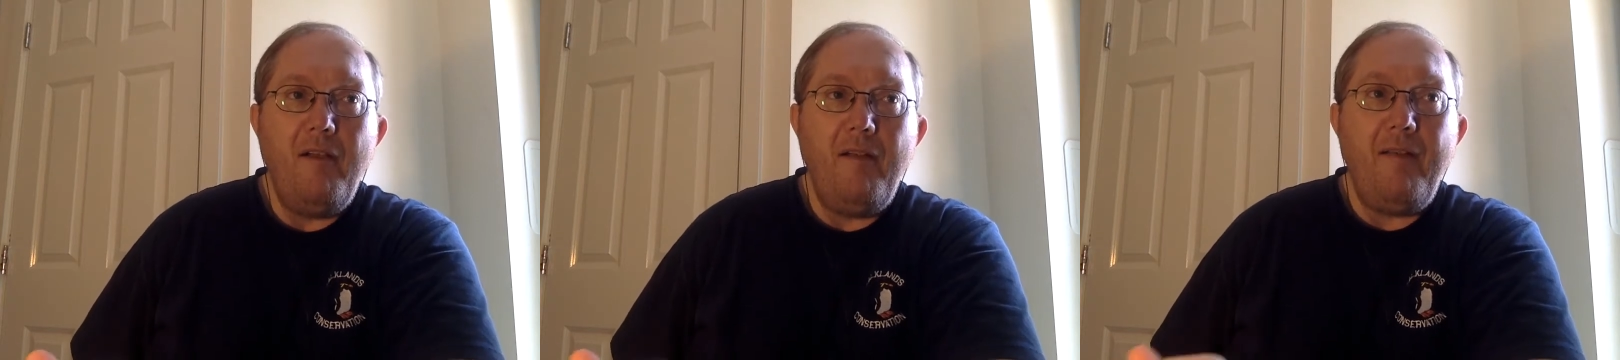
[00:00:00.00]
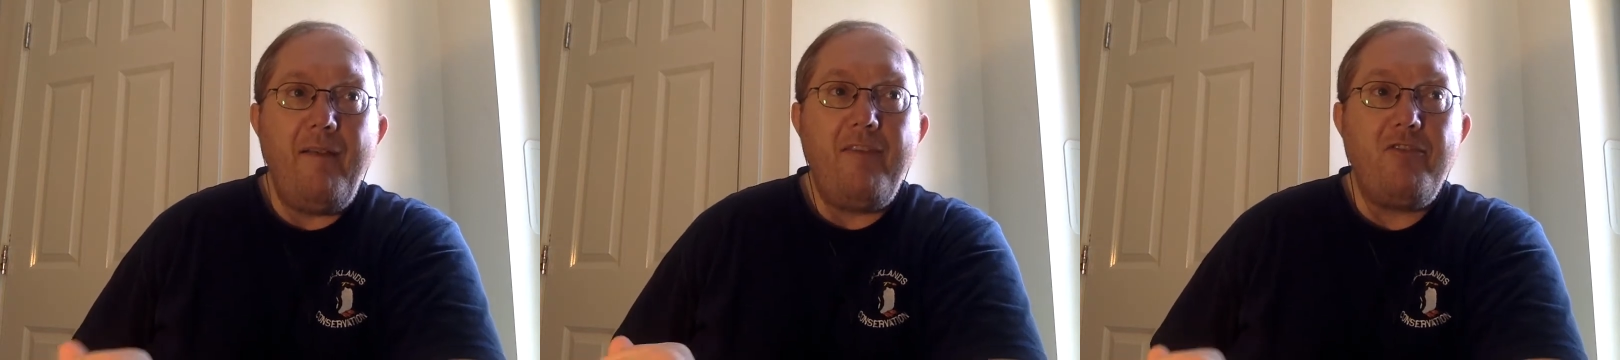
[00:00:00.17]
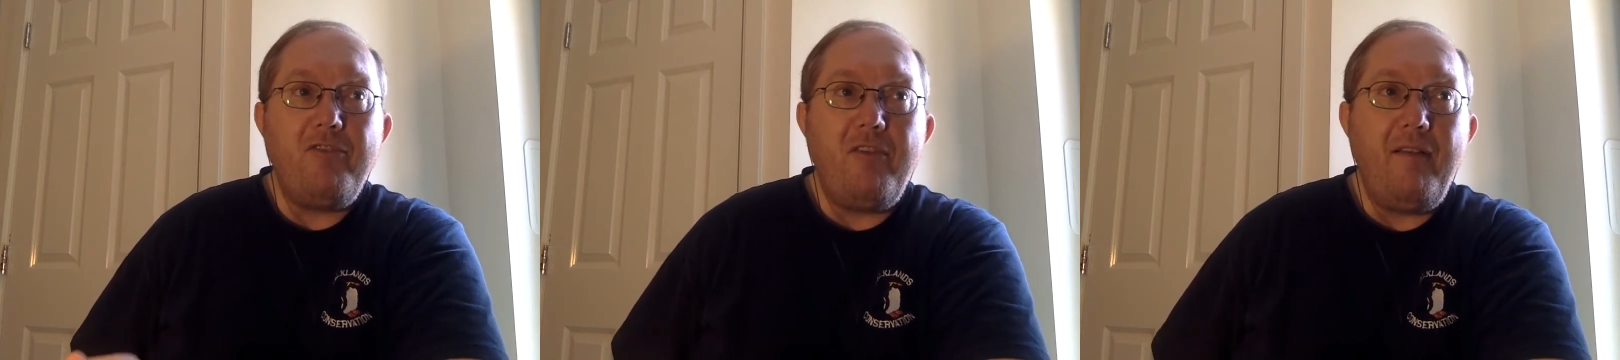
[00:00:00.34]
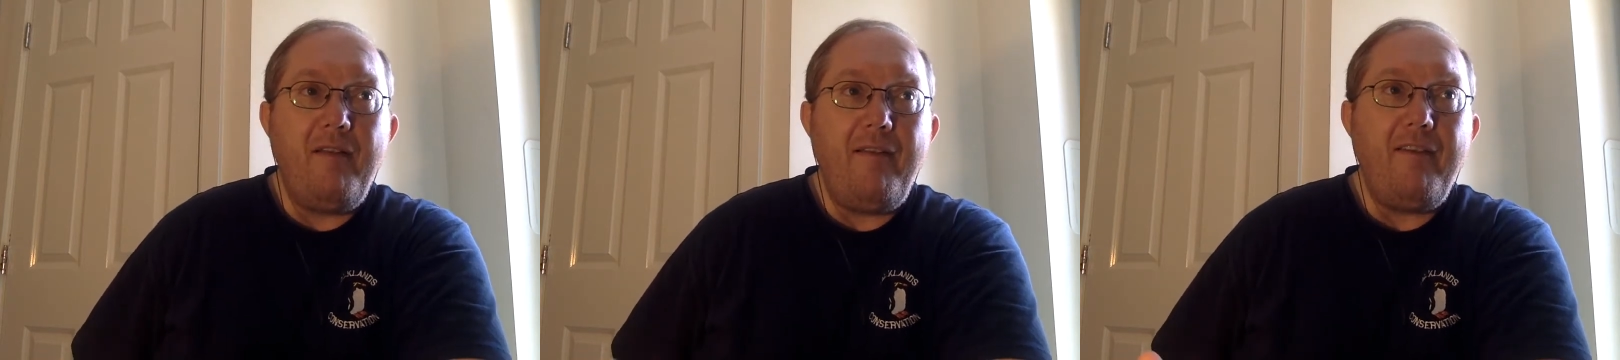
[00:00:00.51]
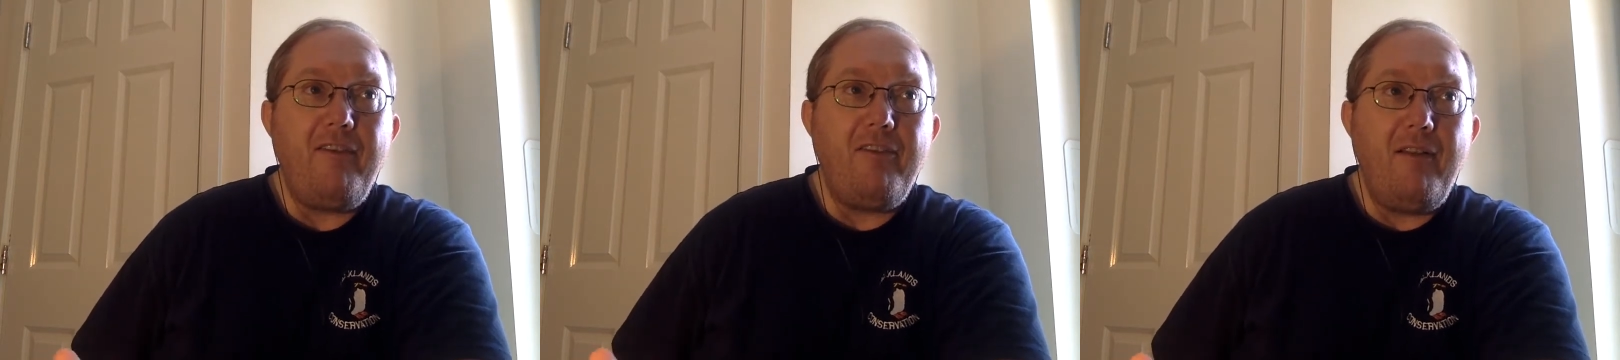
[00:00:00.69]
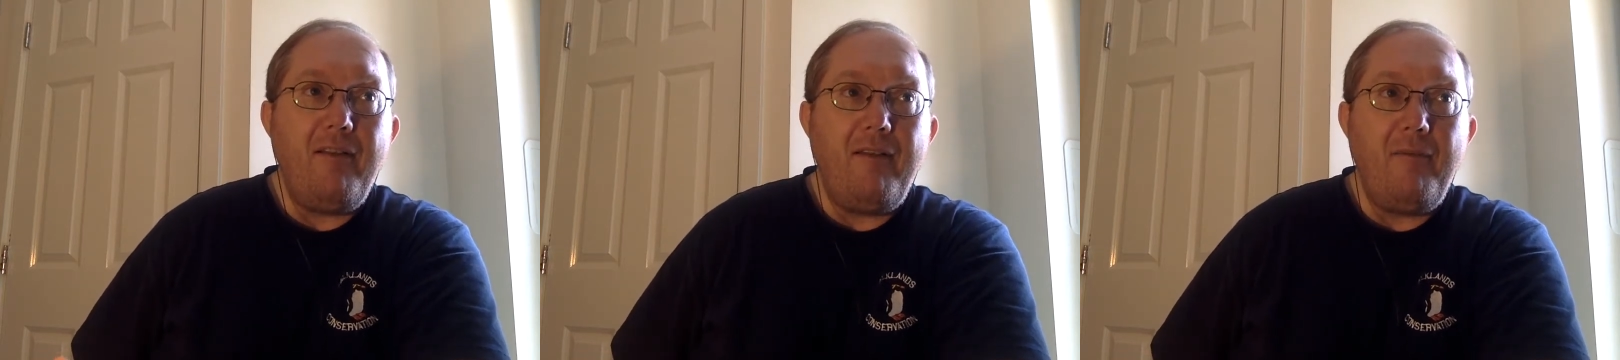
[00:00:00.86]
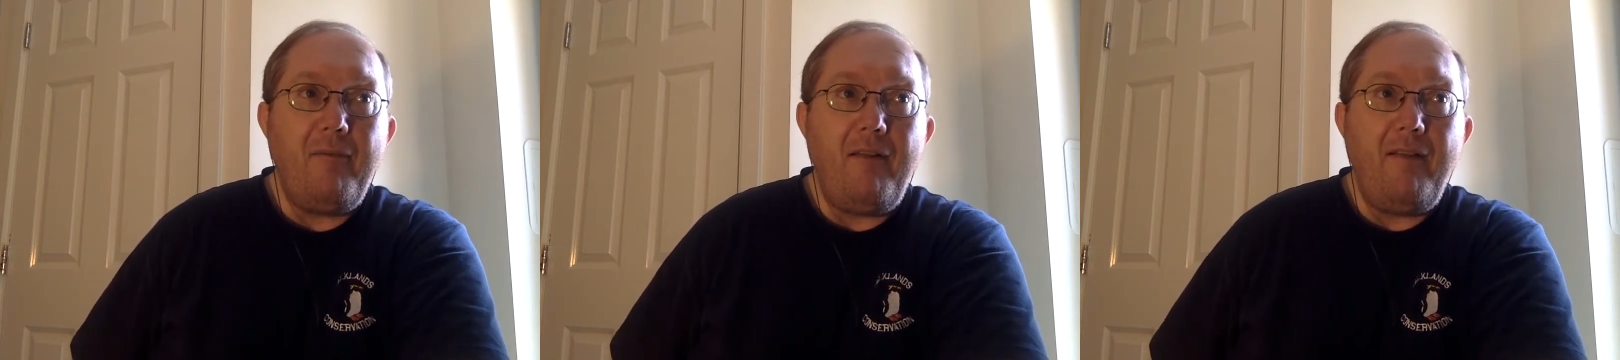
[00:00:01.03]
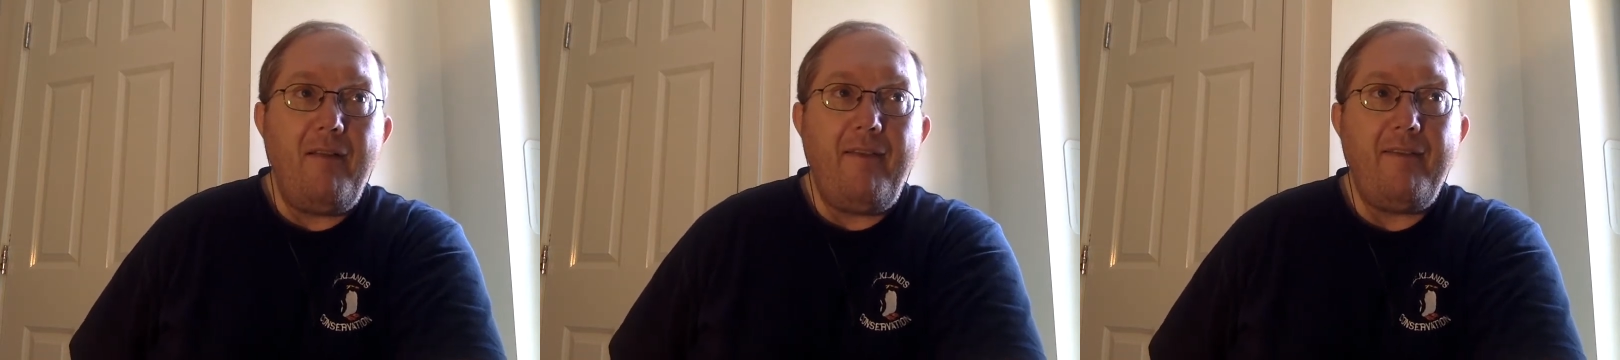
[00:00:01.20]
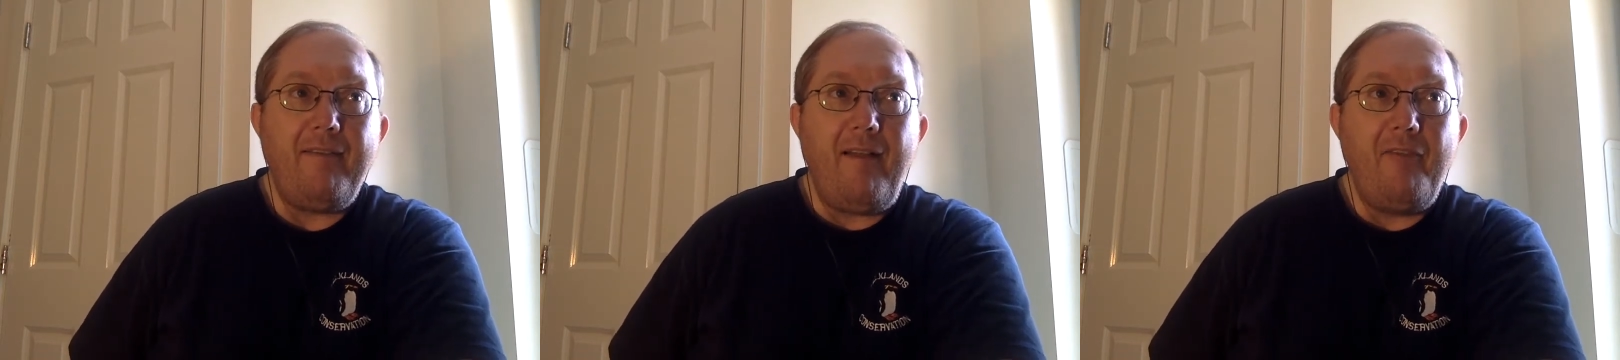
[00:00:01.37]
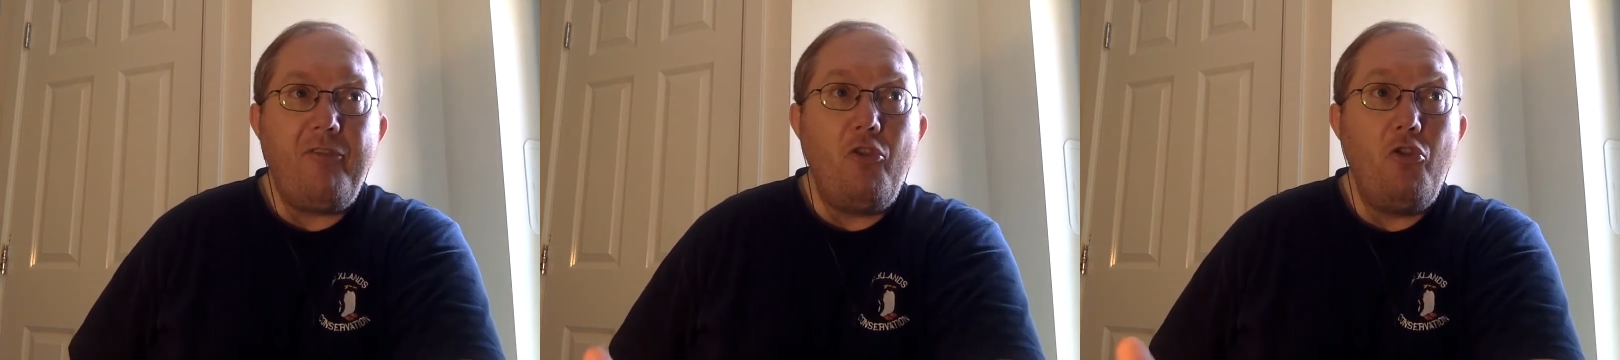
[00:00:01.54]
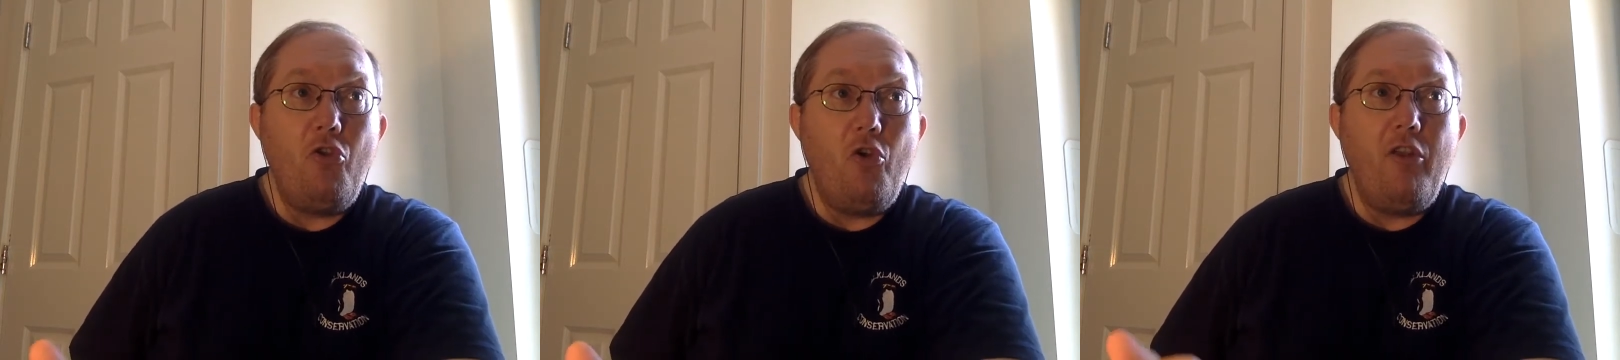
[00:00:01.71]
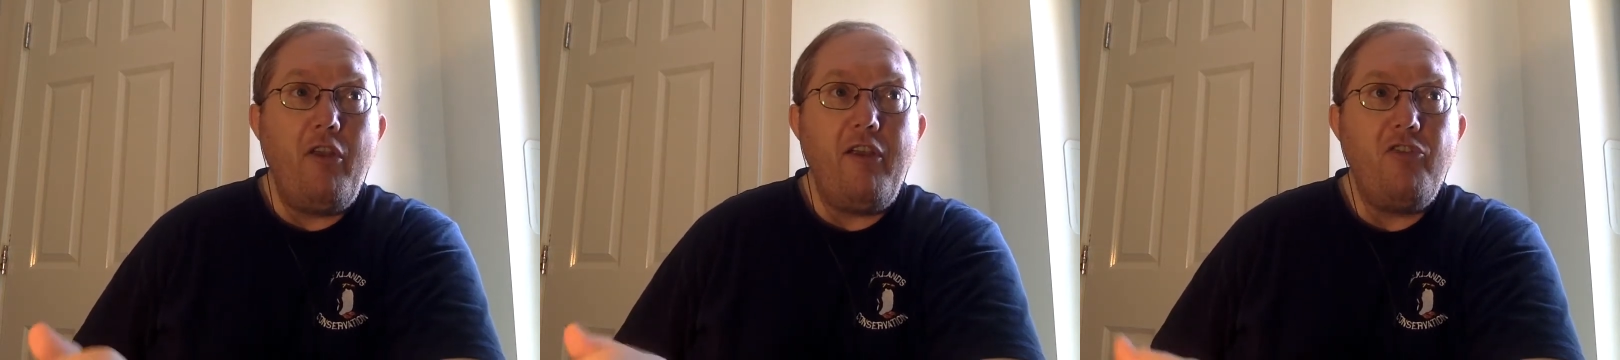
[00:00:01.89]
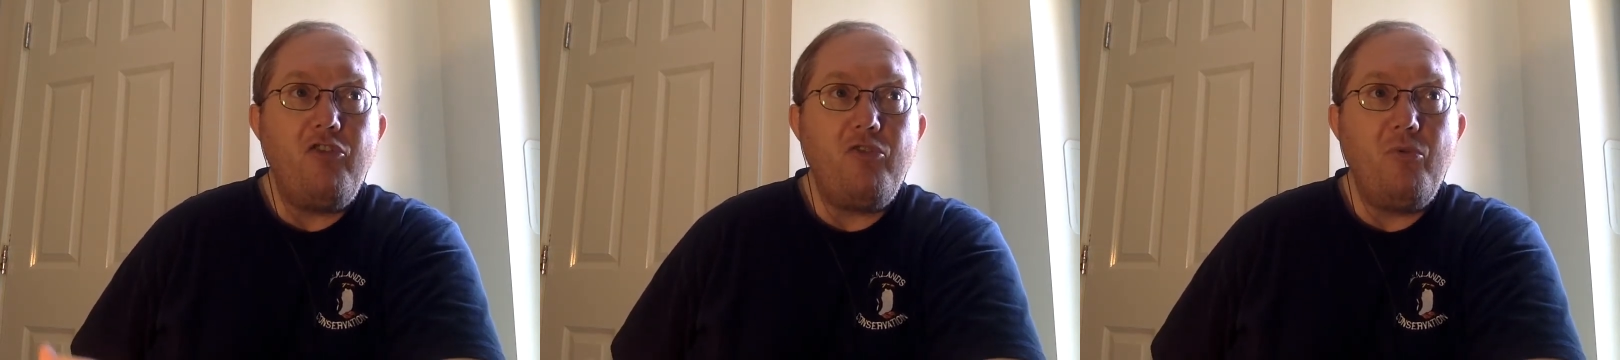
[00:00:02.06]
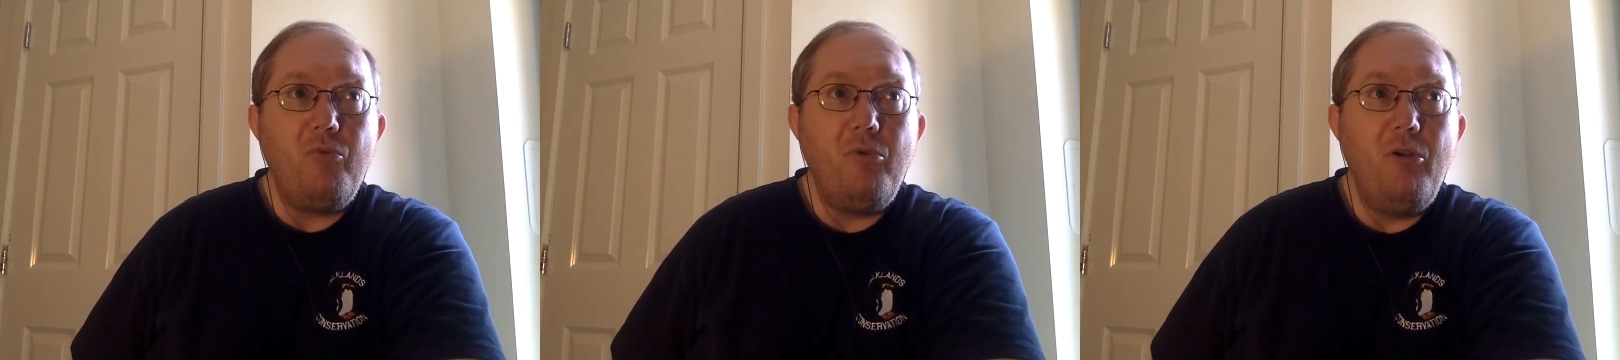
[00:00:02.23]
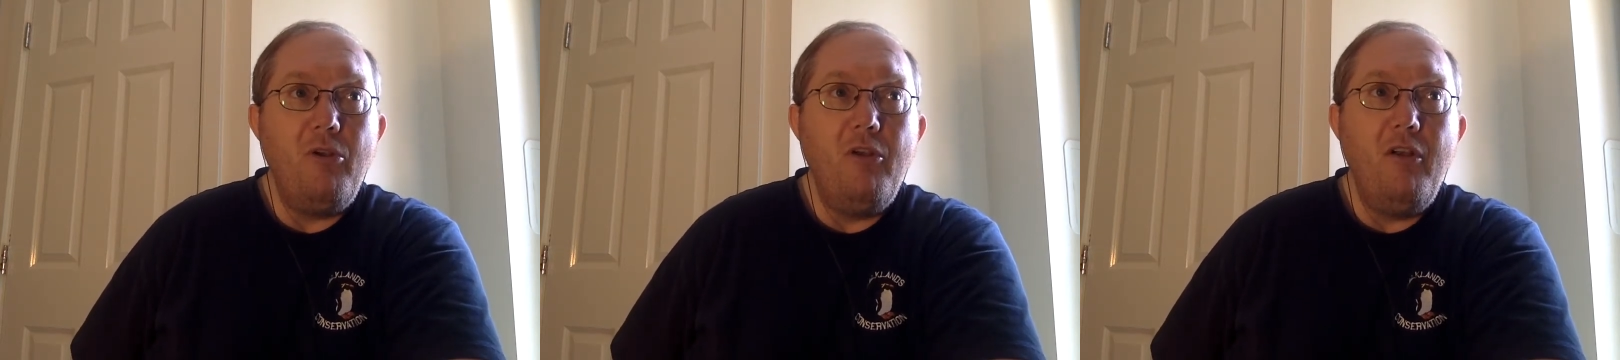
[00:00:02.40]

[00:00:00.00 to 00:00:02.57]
at least at least at least have the knowledge